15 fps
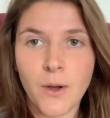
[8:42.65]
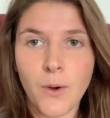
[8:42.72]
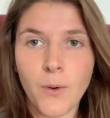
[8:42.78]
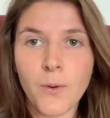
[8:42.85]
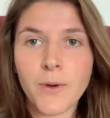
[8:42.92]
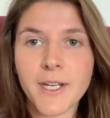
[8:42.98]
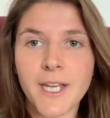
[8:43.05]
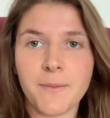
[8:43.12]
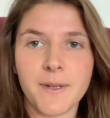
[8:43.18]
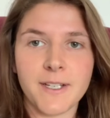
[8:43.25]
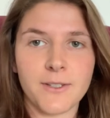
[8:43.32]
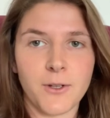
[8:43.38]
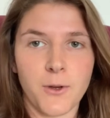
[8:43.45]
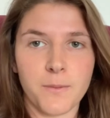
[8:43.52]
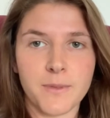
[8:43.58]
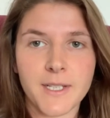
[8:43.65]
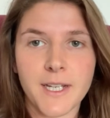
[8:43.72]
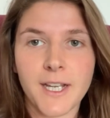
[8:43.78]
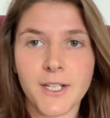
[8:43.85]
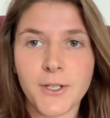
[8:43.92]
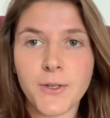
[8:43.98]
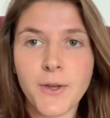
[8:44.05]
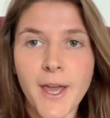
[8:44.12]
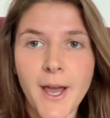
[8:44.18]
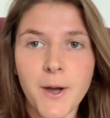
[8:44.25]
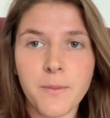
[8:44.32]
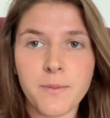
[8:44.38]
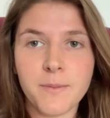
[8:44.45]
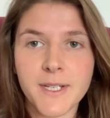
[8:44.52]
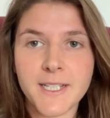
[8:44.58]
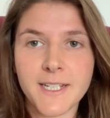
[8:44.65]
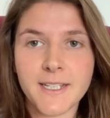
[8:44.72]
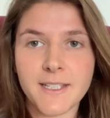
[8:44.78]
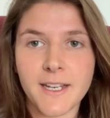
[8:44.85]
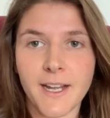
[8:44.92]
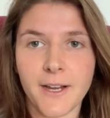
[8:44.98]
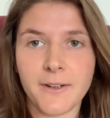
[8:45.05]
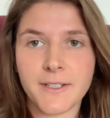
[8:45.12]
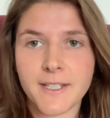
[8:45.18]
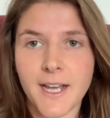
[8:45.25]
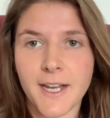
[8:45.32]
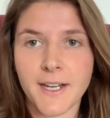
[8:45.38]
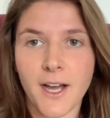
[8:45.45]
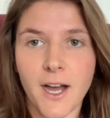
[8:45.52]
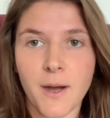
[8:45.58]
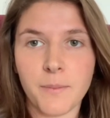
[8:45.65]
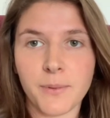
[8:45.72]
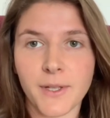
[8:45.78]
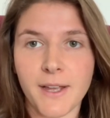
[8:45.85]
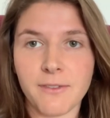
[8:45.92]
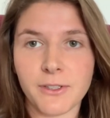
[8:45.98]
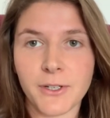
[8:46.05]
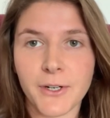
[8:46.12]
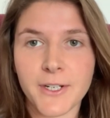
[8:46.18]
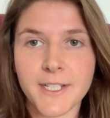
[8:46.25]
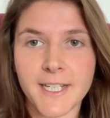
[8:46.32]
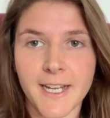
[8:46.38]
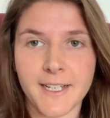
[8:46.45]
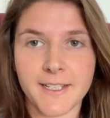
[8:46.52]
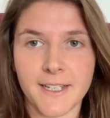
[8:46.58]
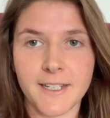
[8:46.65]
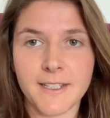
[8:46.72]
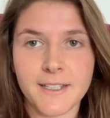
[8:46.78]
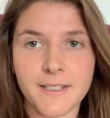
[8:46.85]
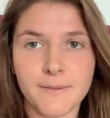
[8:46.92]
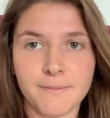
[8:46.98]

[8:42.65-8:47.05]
Okay, Miss Toms, can you help Miss Easton out and up-level her sentence?